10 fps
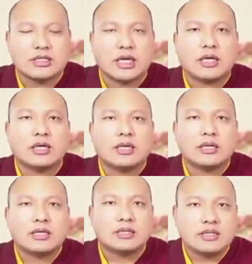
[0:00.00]
this.
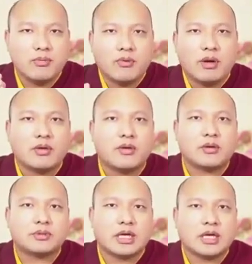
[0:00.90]
It
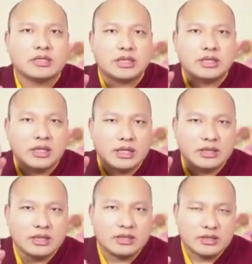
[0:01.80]
is not just that he
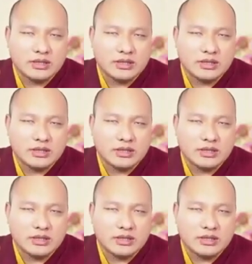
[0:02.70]
was